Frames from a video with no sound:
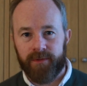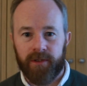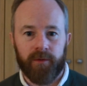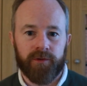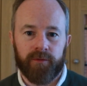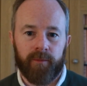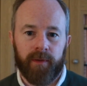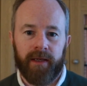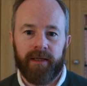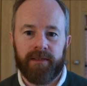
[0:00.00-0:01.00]
was going to
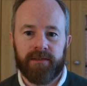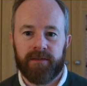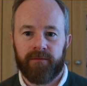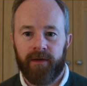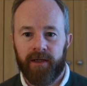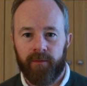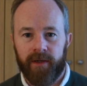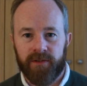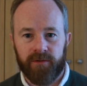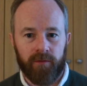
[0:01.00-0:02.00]
replace the
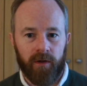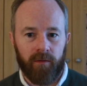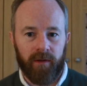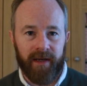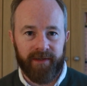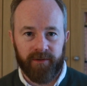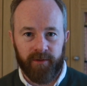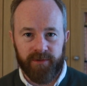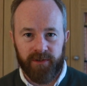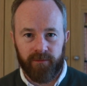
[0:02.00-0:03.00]
valuation role
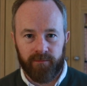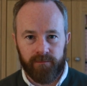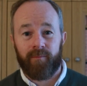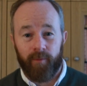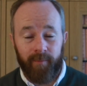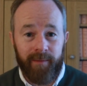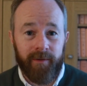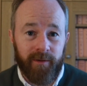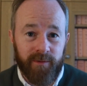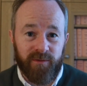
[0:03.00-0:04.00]
anytime soon. But
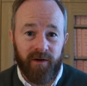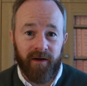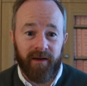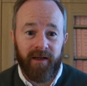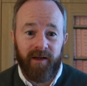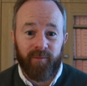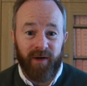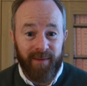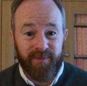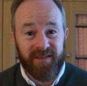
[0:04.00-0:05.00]
maybe I was wrong.
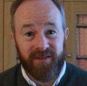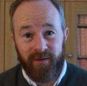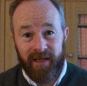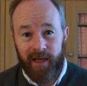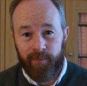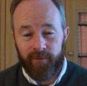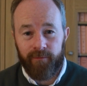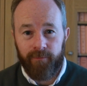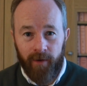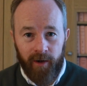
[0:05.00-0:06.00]
Perhaps it's going to happen
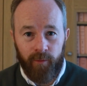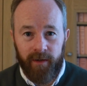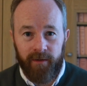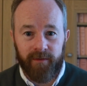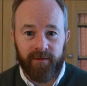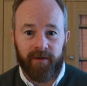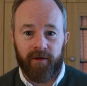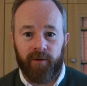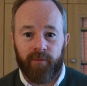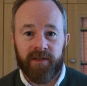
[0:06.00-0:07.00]
far quicker than
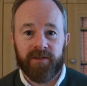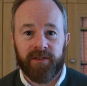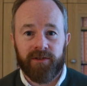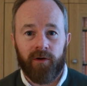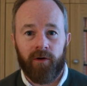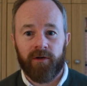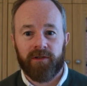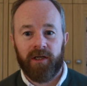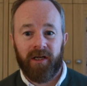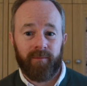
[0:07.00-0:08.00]
I originally
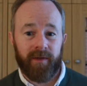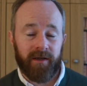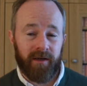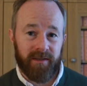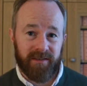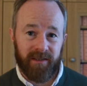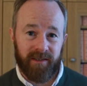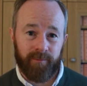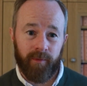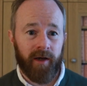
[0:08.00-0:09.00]
thought, because a
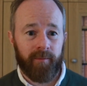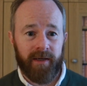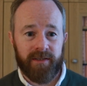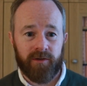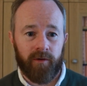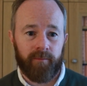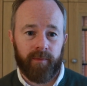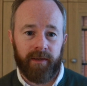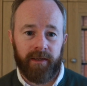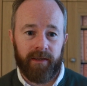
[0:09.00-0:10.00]
Dubai-based
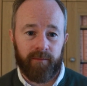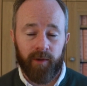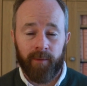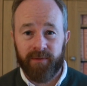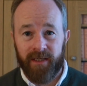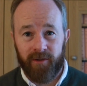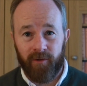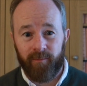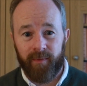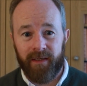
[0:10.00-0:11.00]
company, prop tech
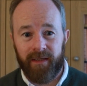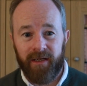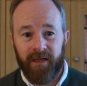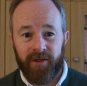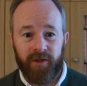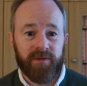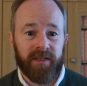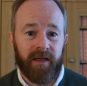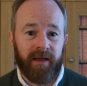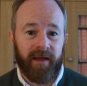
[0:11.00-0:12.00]
company,
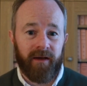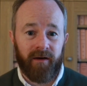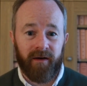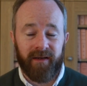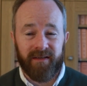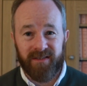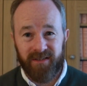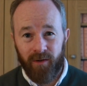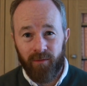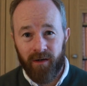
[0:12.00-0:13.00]
using AI is
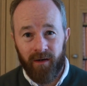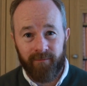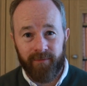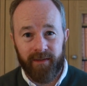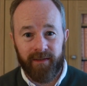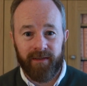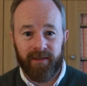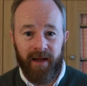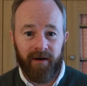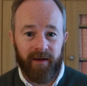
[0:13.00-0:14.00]
so confident in
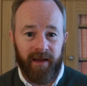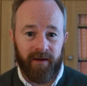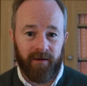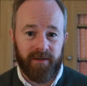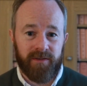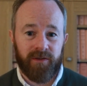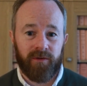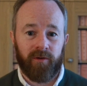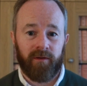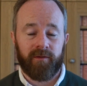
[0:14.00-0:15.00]
their AI
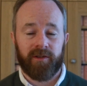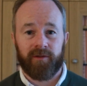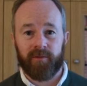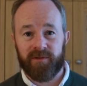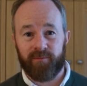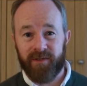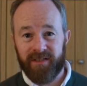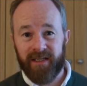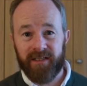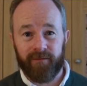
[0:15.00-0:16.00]
tool in terms of
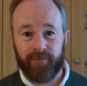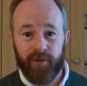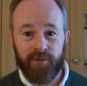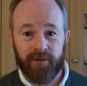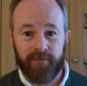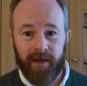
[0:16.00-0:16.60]
predicting future